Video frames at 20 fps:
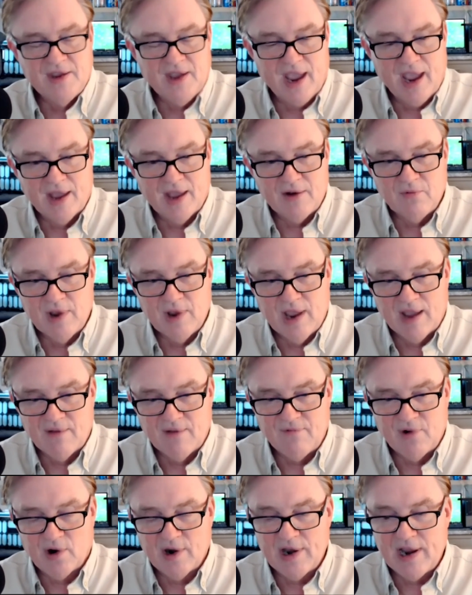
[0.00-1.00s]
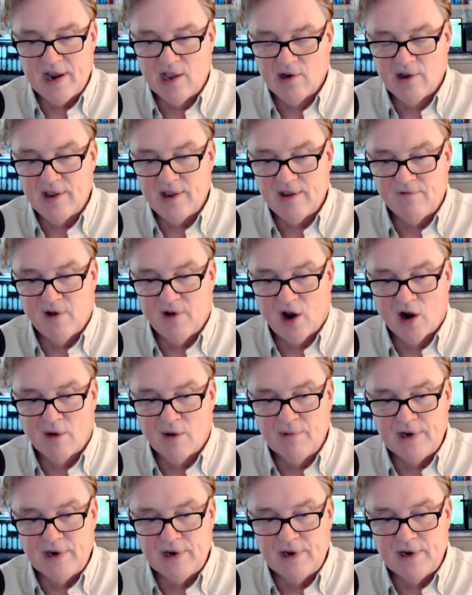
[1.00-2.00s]
and we have very hilly
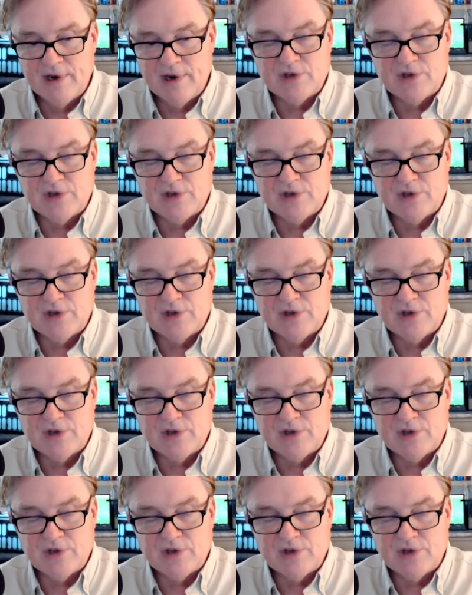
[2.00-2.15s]
environment.